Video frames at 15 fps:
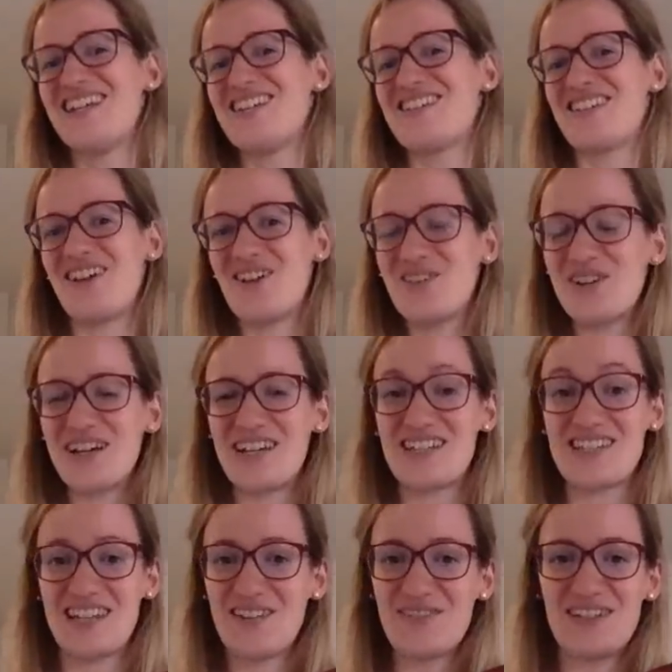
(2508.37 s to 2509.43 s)
so uh,
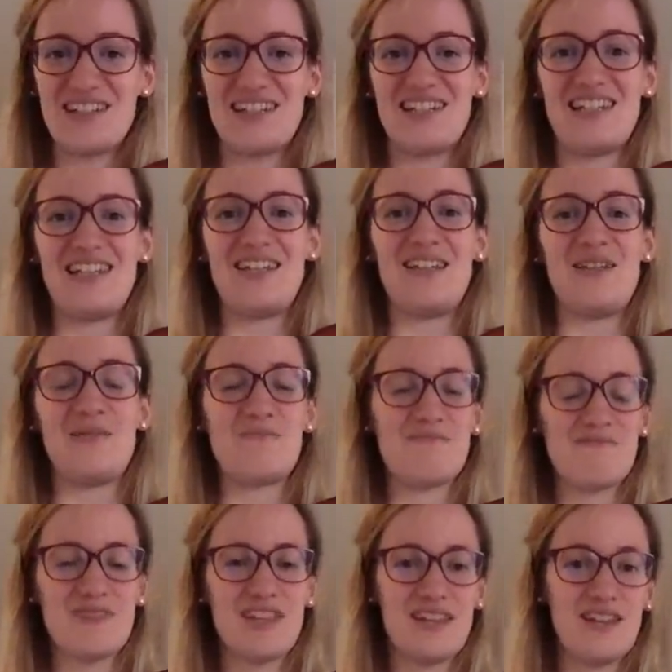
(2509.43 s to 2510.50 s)
definitely
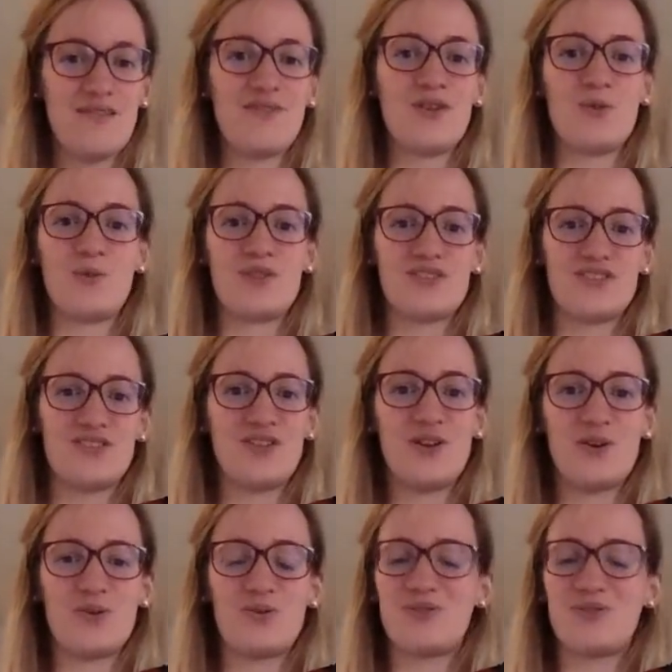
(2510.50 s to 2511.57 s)
if you want to
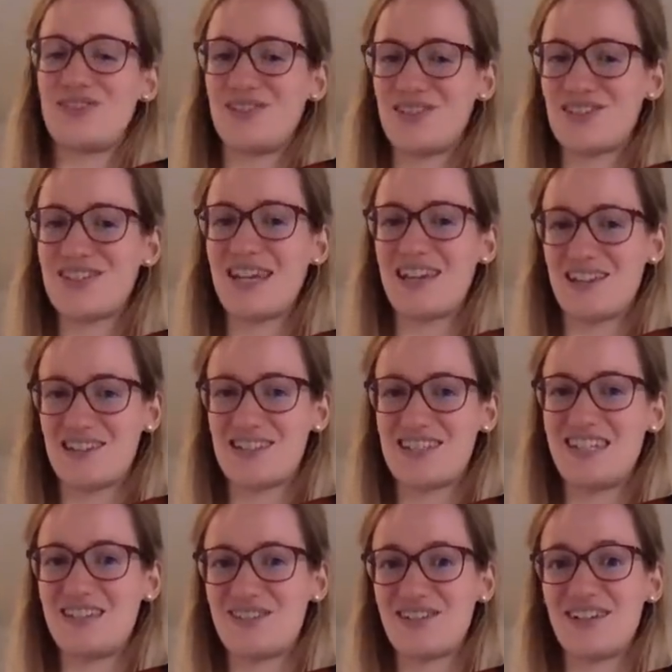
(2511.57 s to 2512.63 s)
know the second
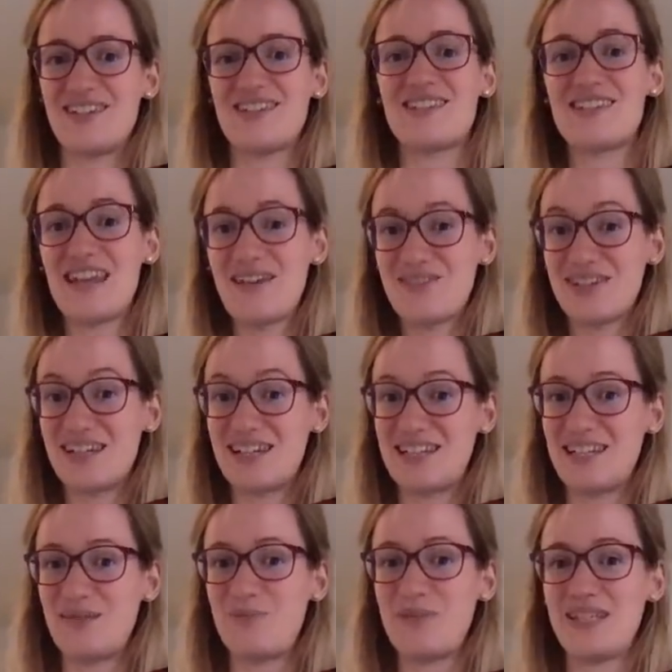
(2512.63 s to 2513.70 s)
secret,
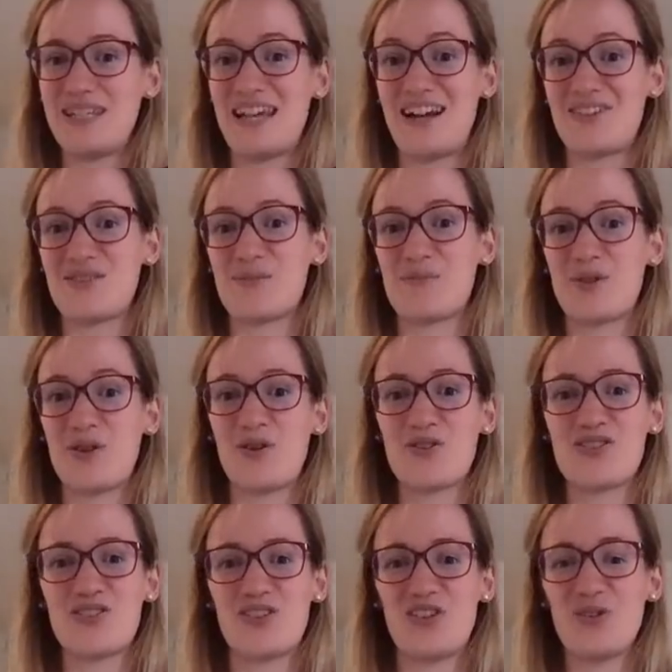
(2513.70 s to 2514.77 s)
definitely be there tomorrow.
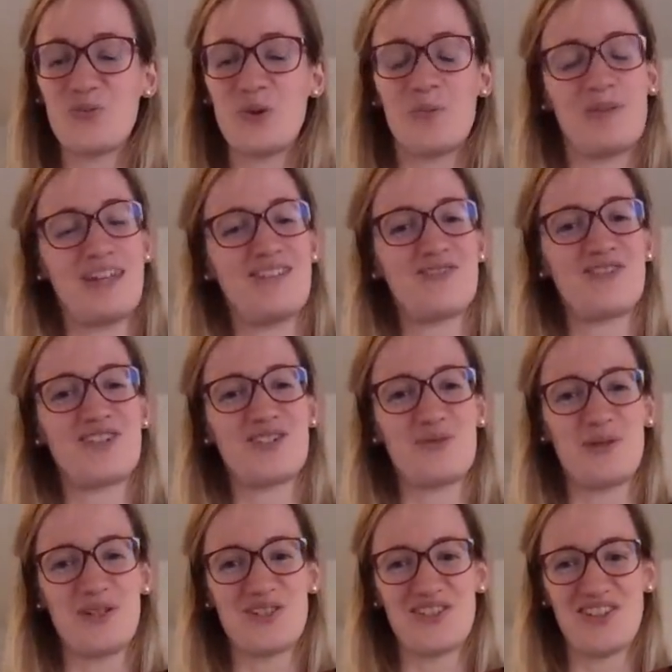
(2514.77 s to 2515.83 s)
So you will be the first
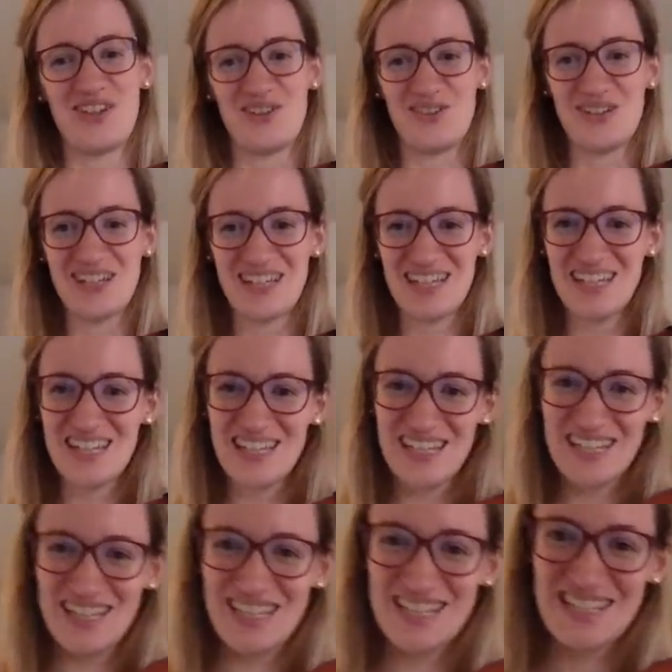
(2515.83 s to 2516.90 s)
one to know.
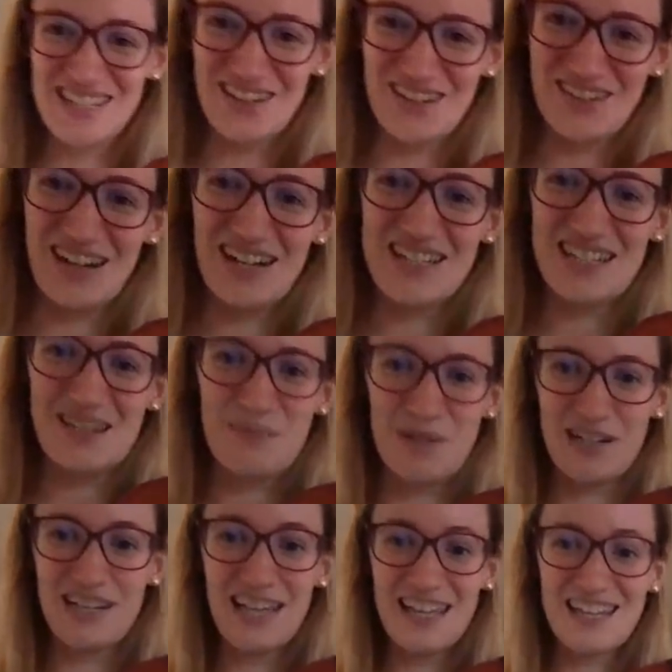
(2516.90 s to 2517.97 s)
So I see
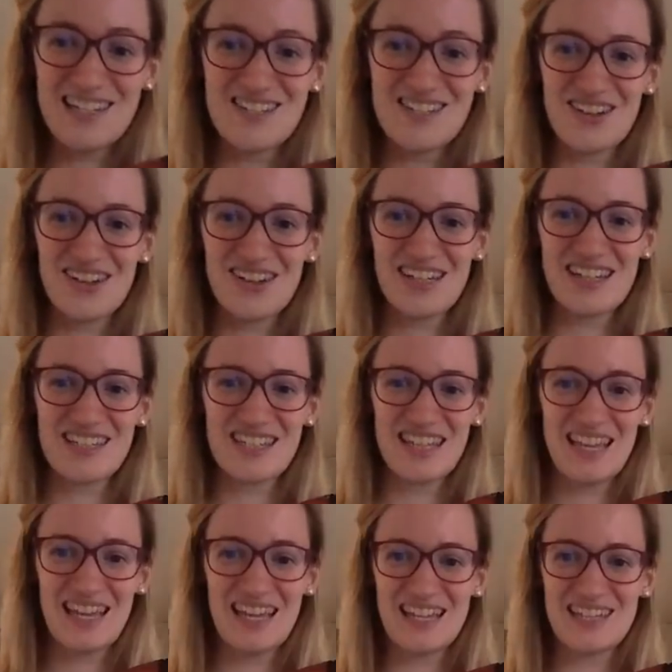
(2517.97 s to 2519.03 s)
Marlene is joining us
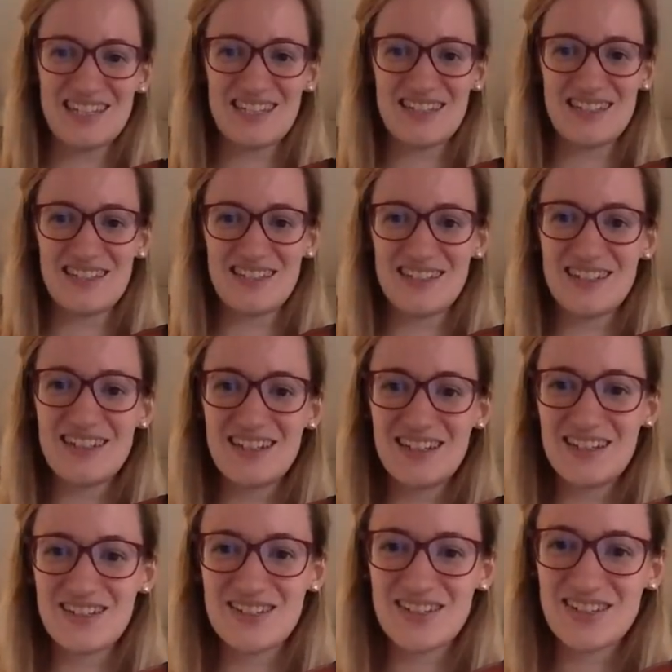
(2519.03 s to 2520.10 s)
again.
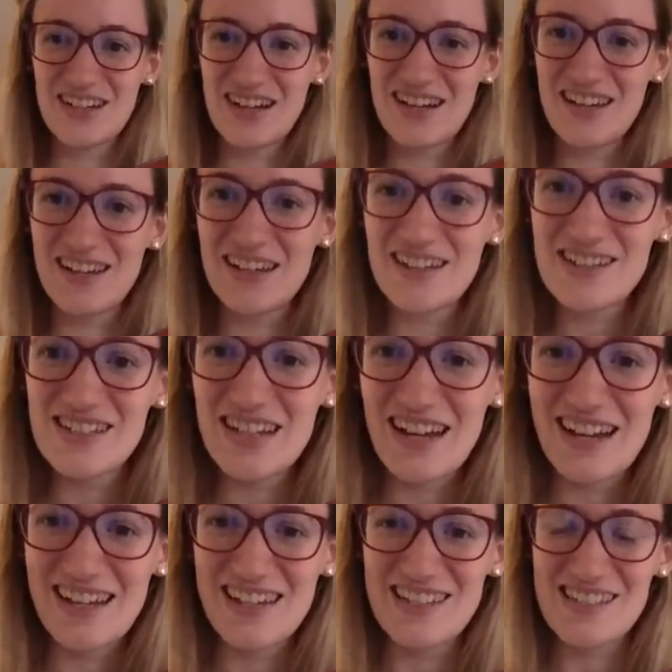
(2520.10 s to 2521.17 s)

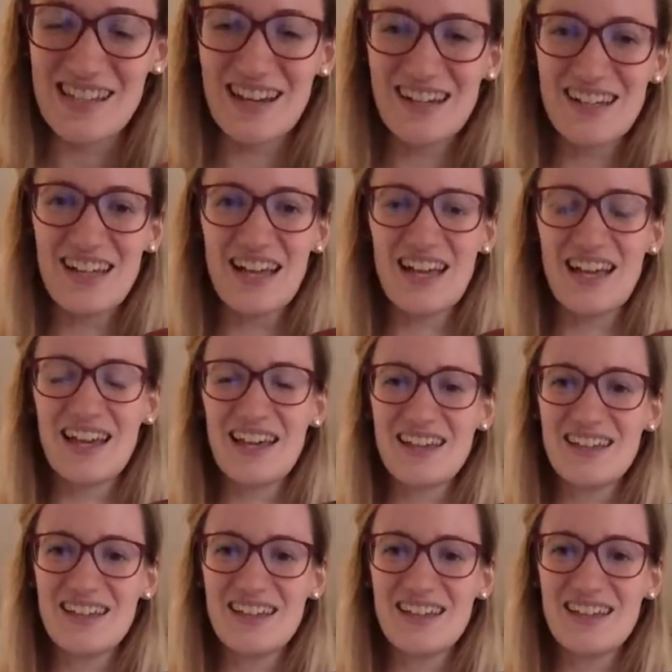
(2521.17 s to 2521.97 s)
Shaitanya. Tanya,